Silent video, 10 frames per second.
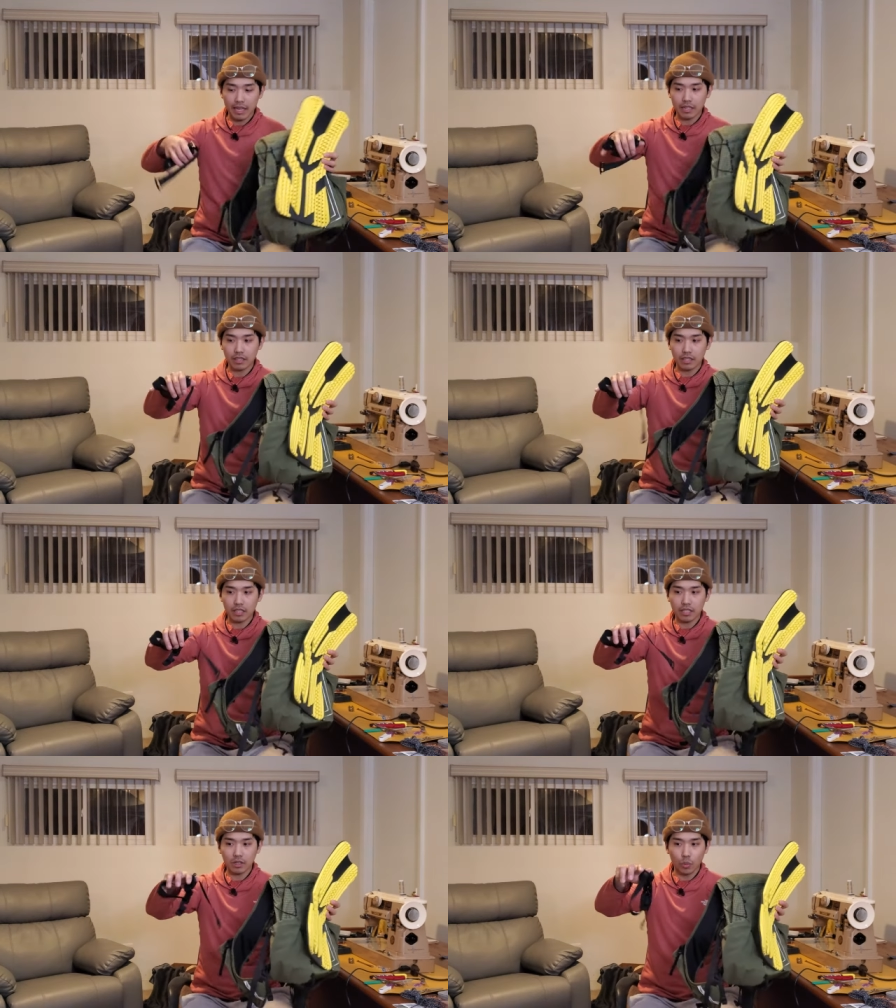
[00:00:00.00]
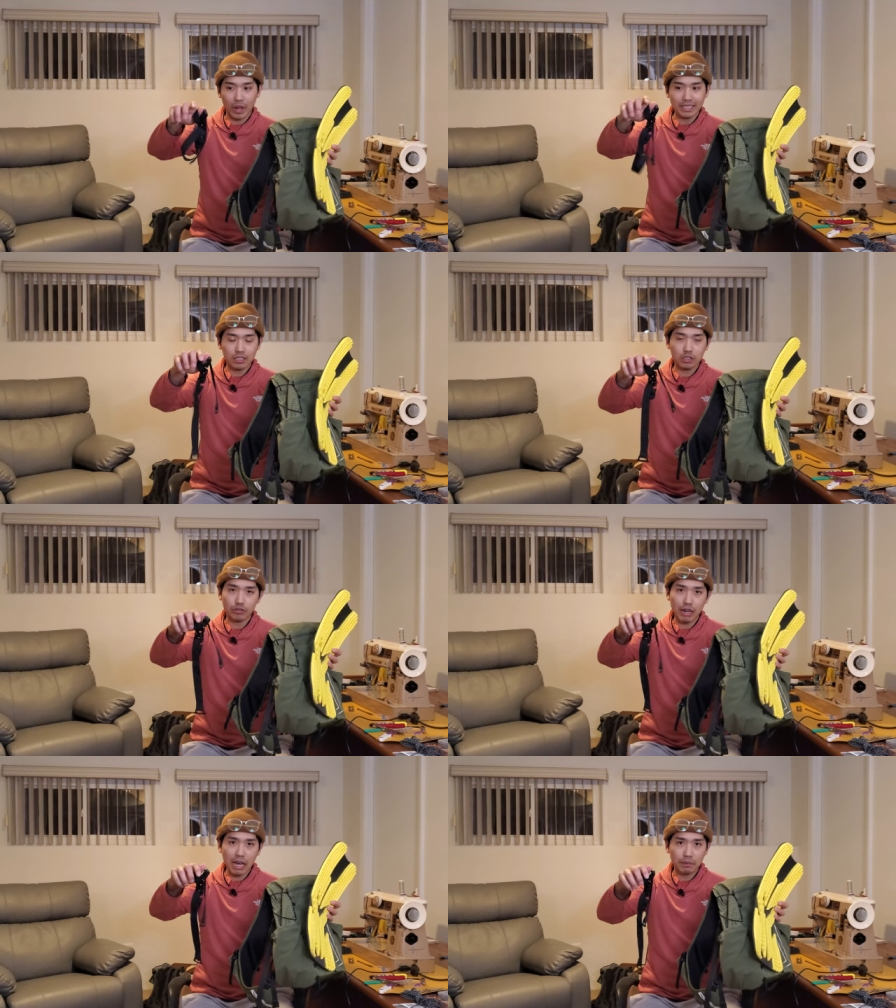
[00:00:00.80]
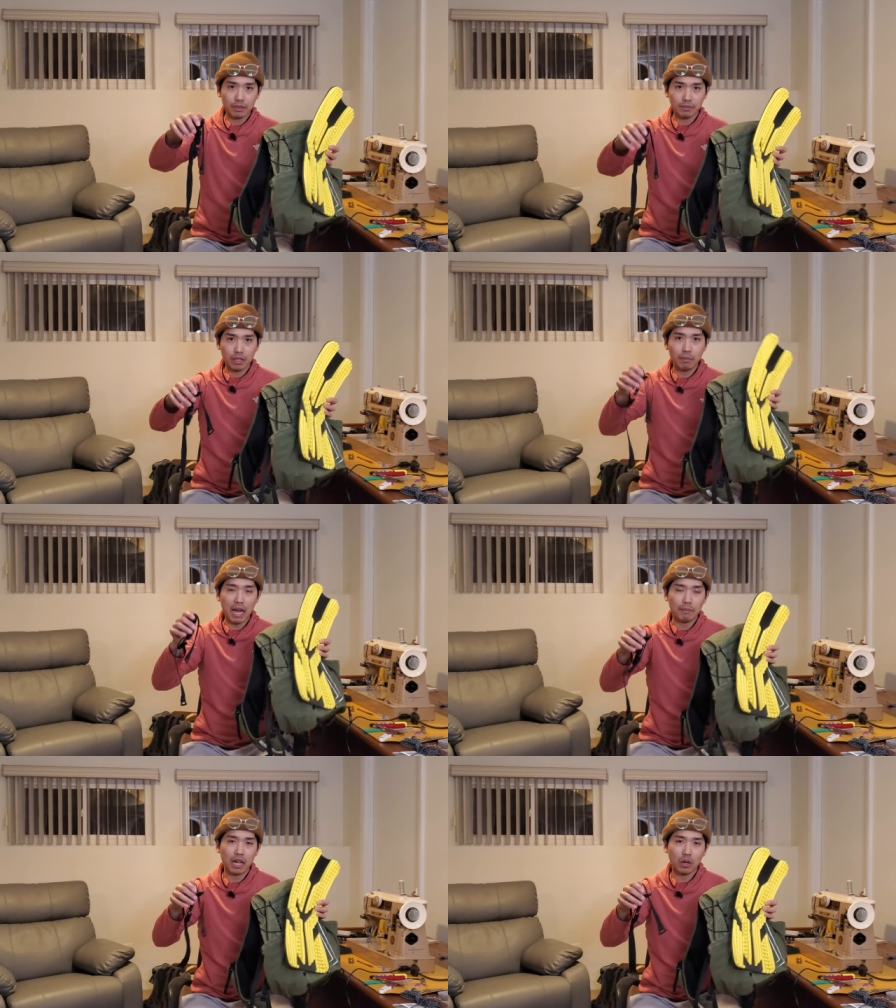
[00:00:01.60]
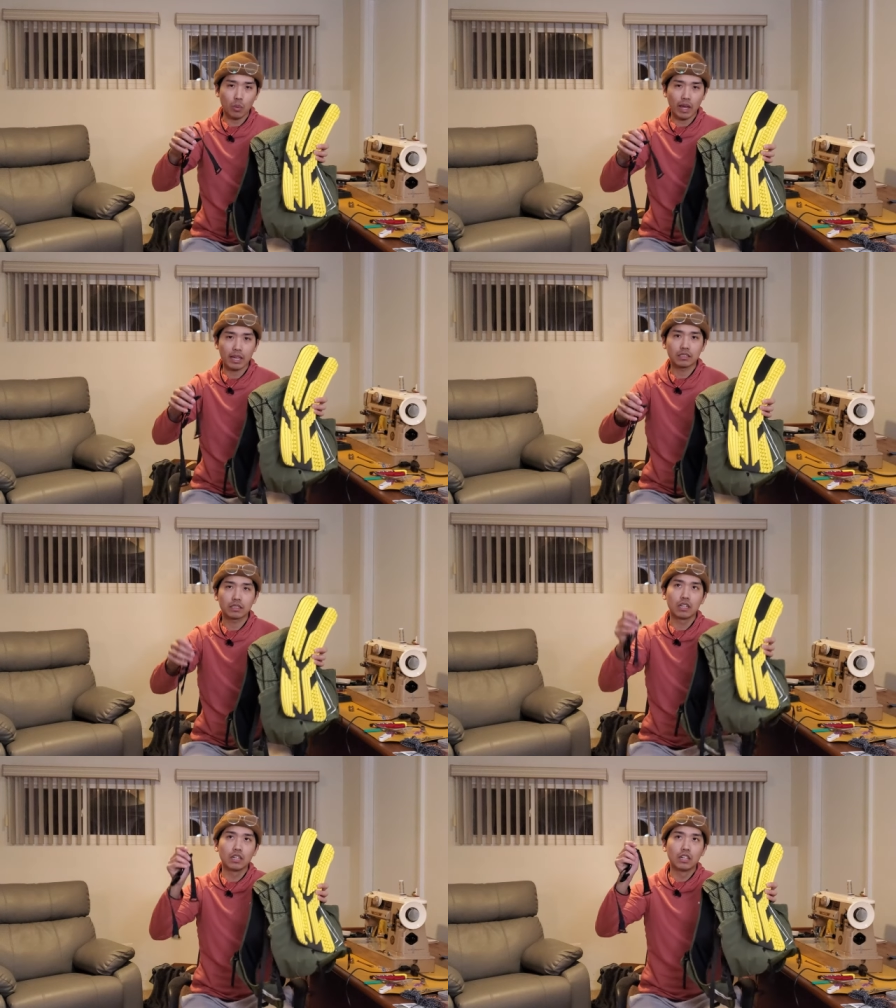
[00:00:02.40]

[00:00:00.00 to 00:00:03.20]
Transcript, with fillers: and the waist strap, the backpack weighs